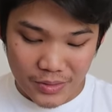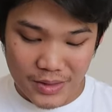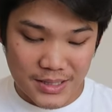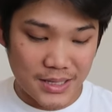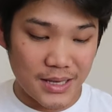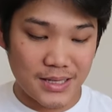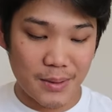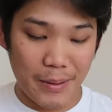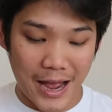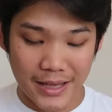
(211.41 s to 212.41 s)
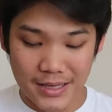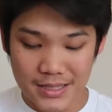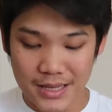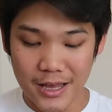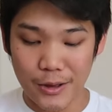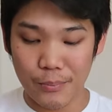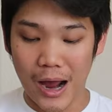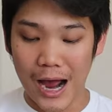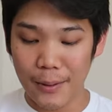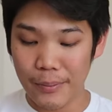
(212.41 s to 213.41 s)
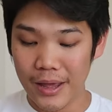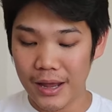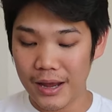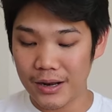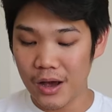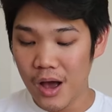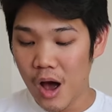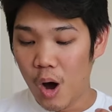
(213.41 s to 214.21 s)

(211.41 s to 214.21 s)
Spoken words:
This is the packing slip. I paid